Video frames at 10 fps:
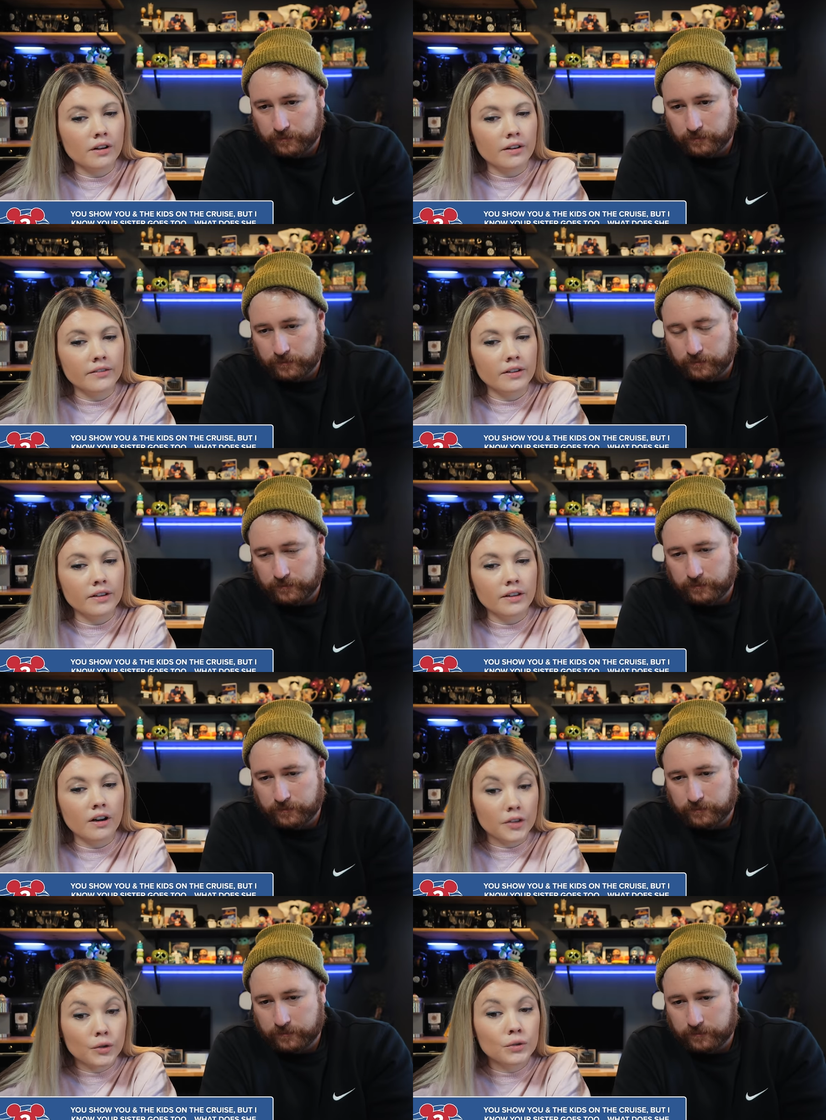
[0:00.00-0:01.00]
Speaker 1: of
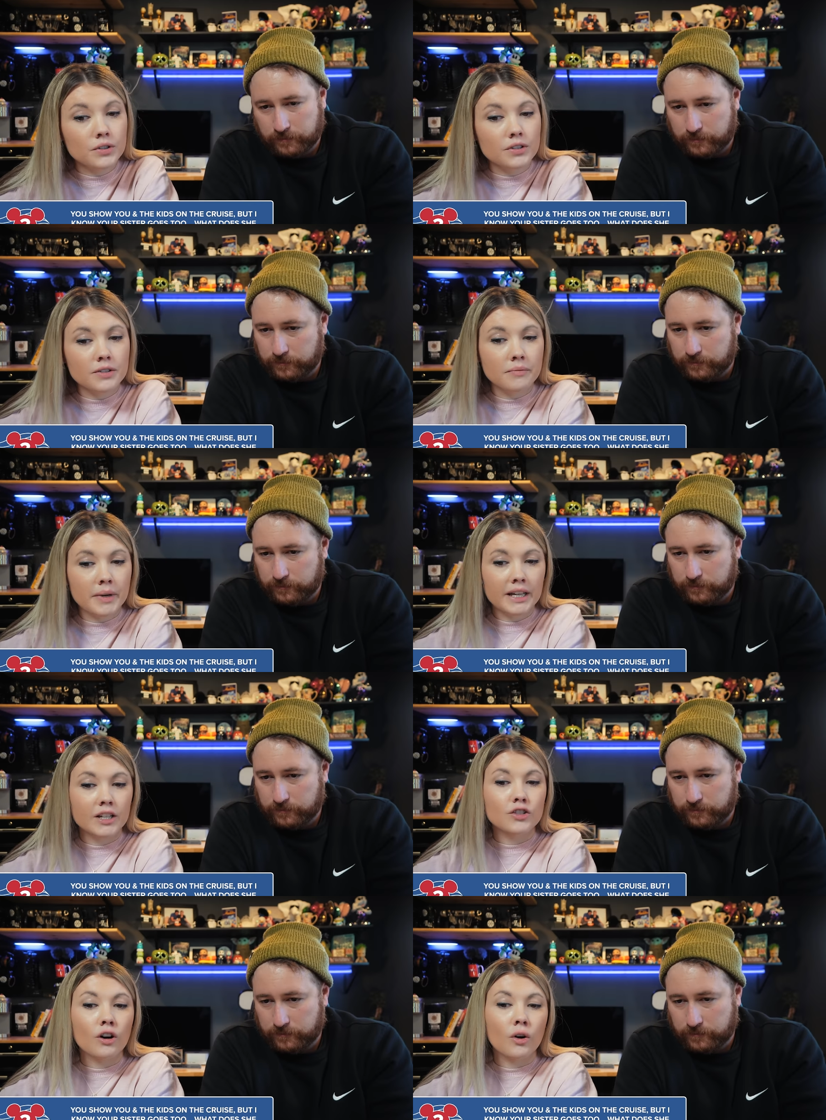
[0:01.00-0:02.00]
on the cruises. My
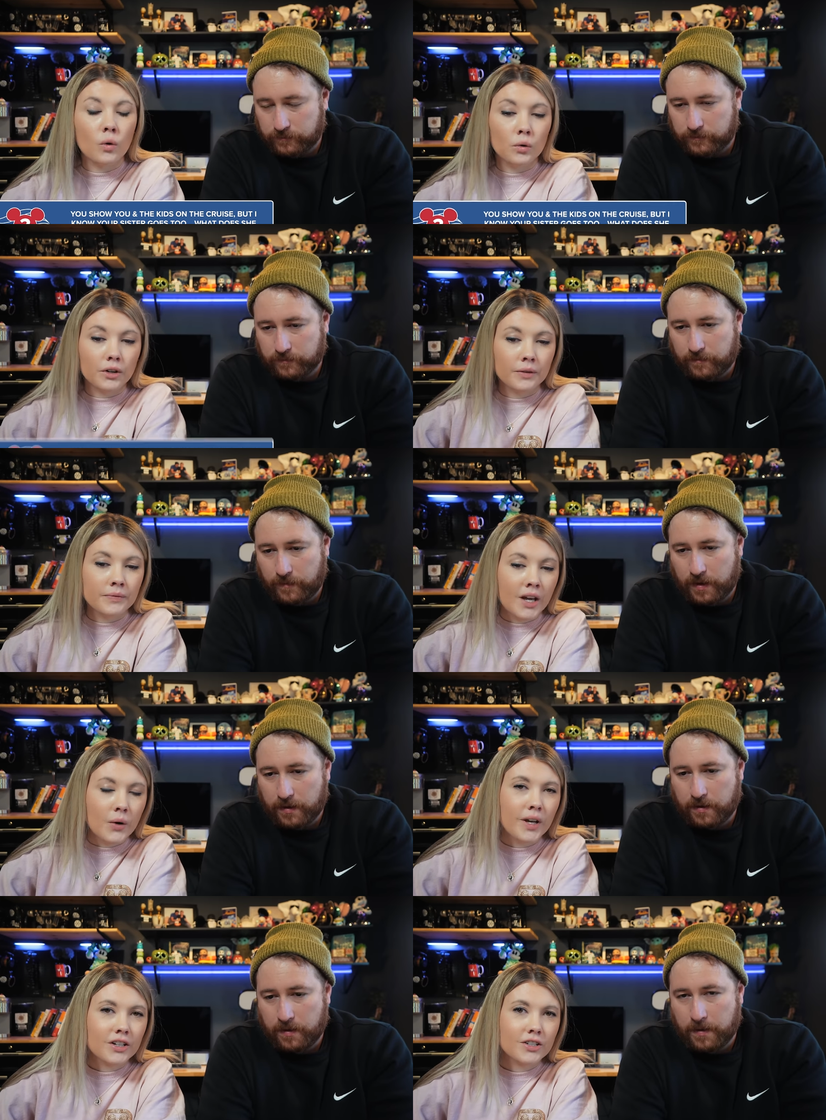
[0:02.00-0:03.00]
kids are older.
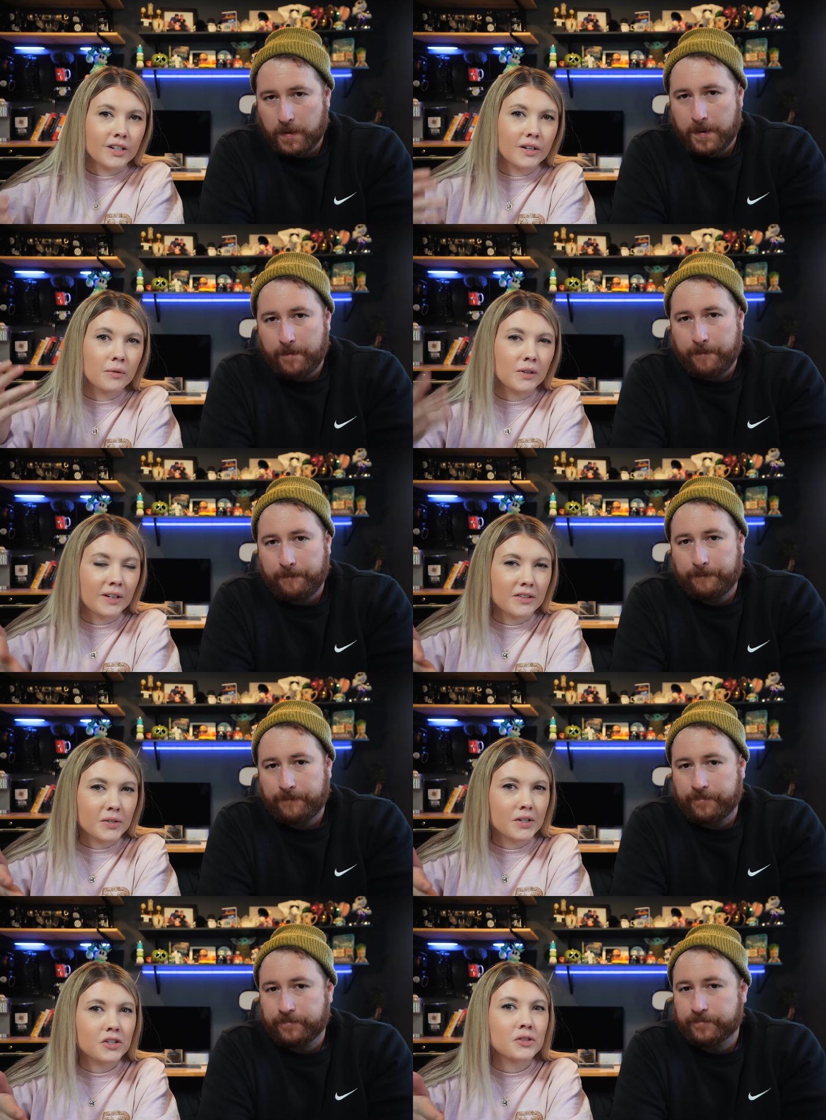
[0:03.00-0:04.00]
We actually were looking at these
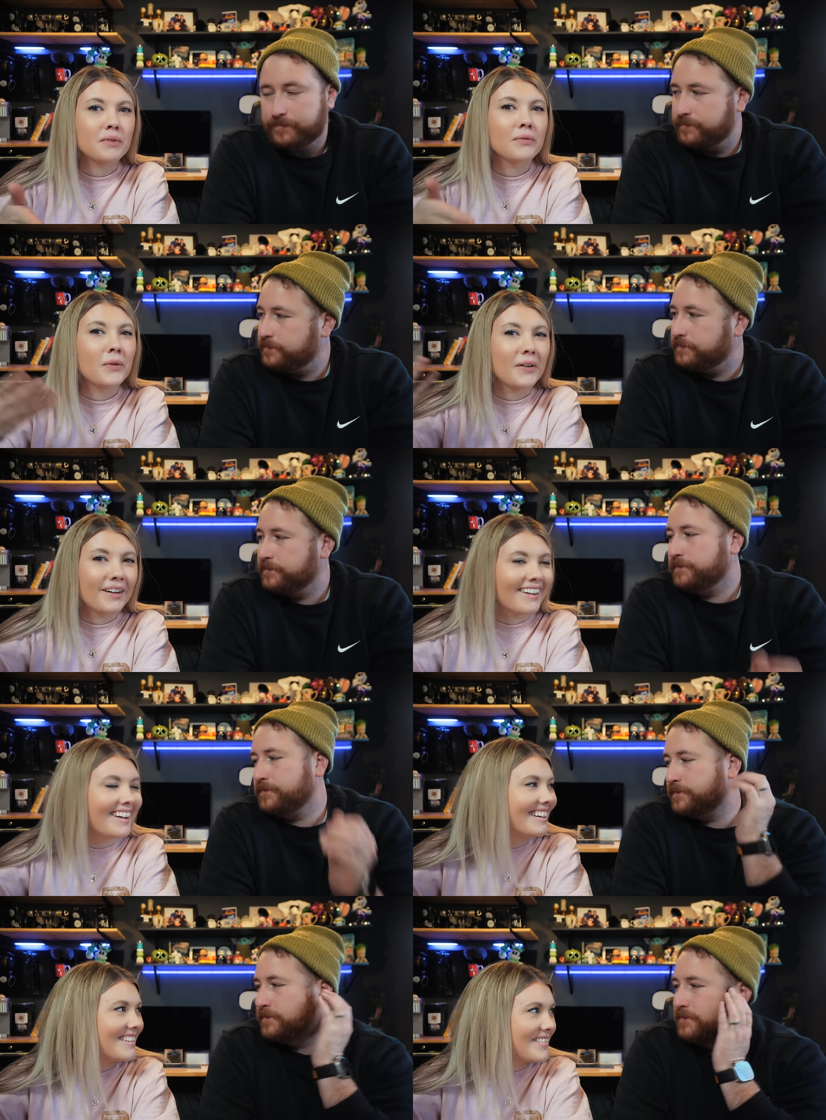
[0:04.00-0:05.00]
questions before
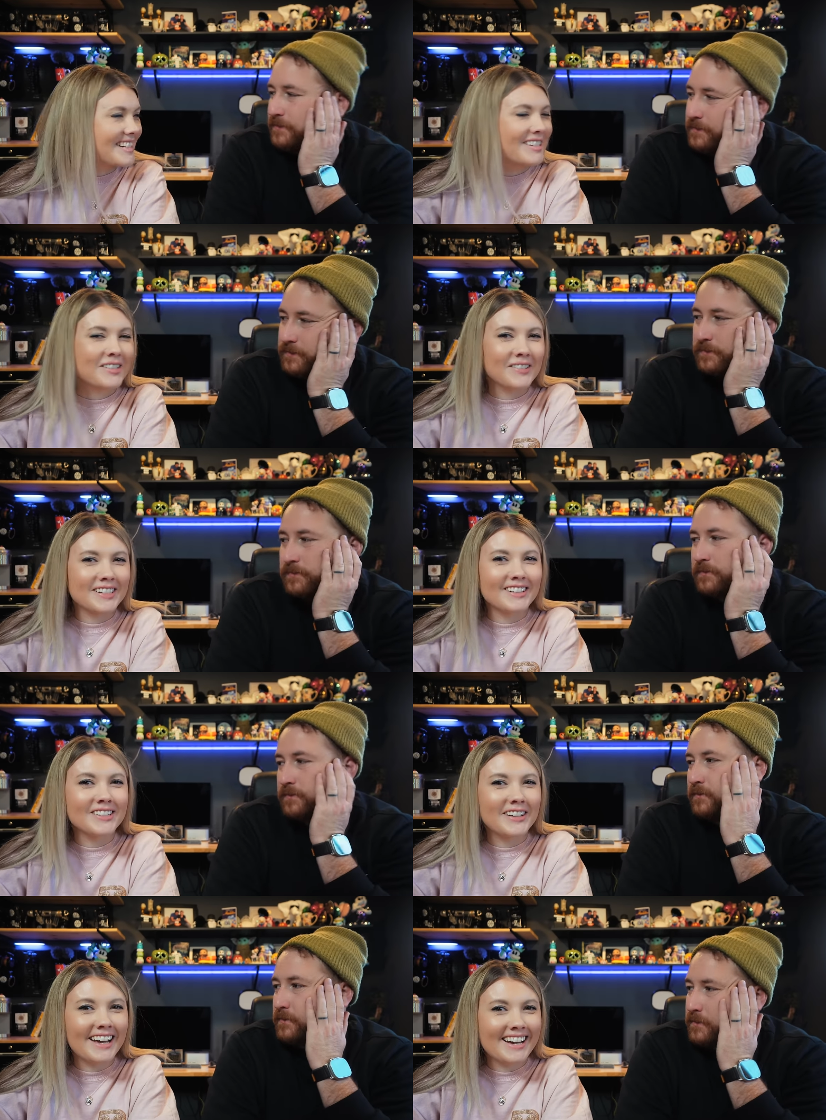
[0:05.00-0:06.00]
and my sister was here
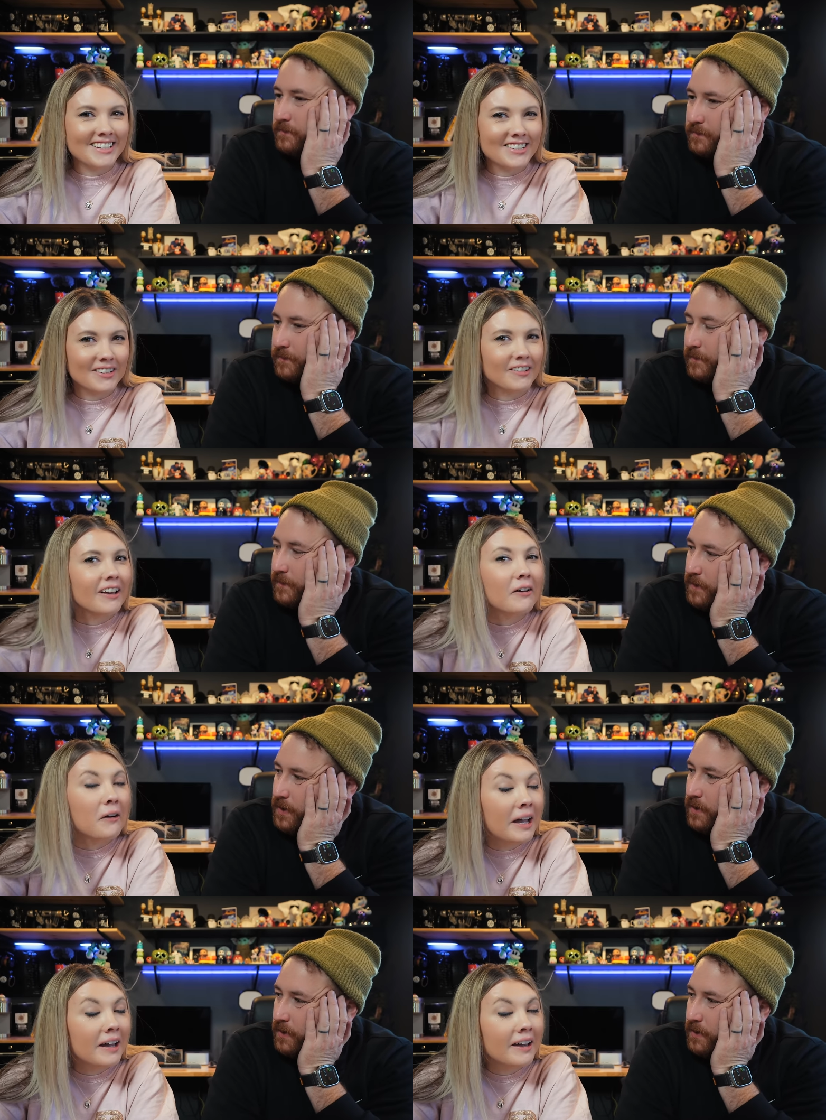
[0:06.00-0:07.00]
so I asked her like,
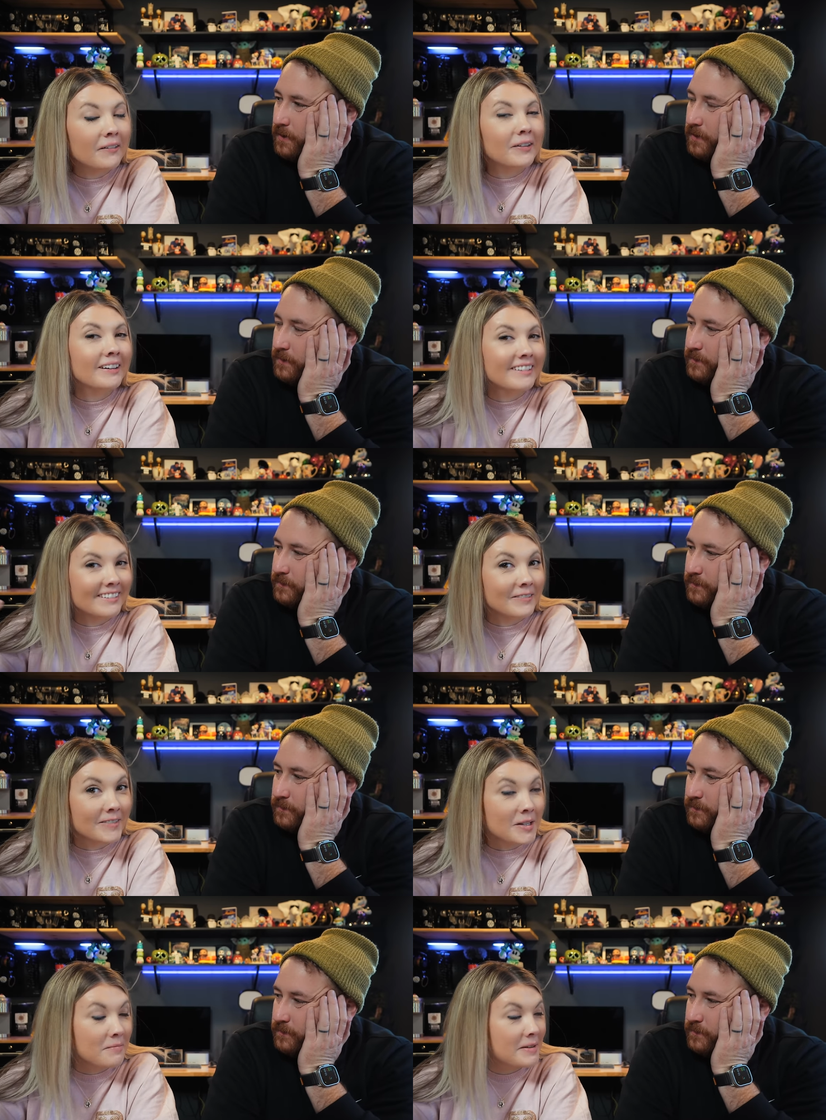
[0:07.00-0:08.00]
okay, what,
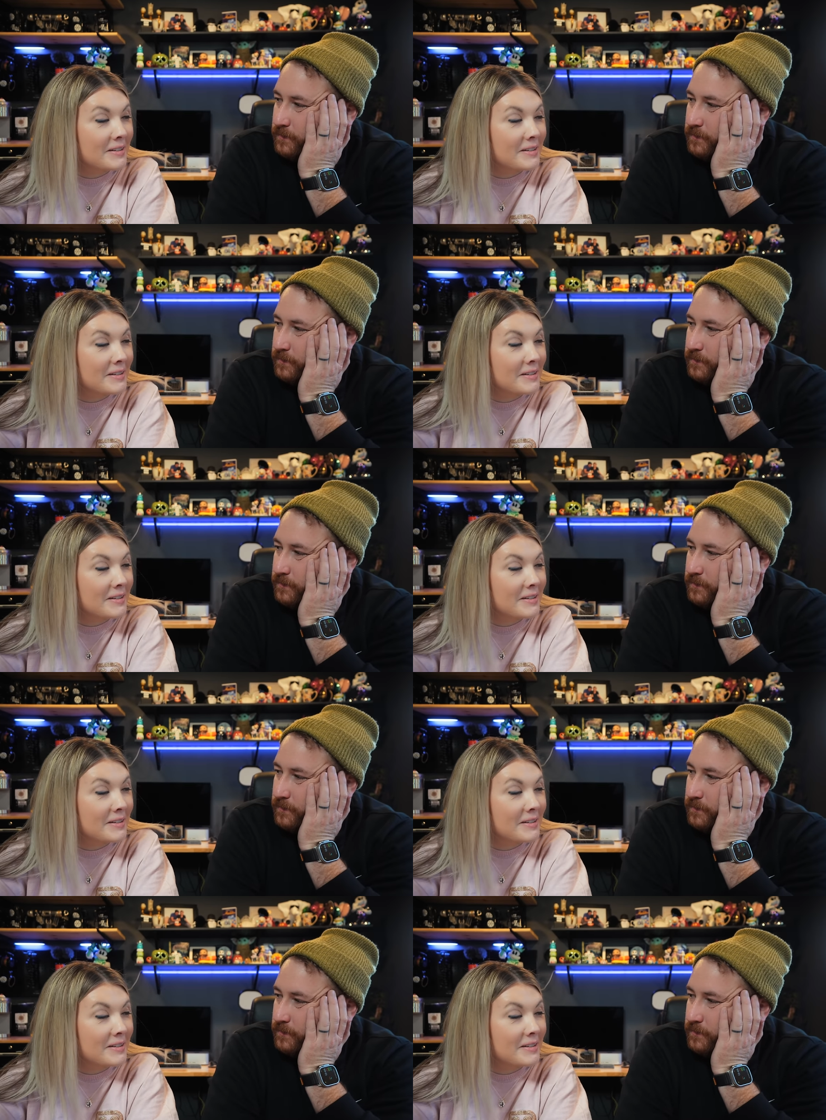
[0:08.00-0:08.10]
some,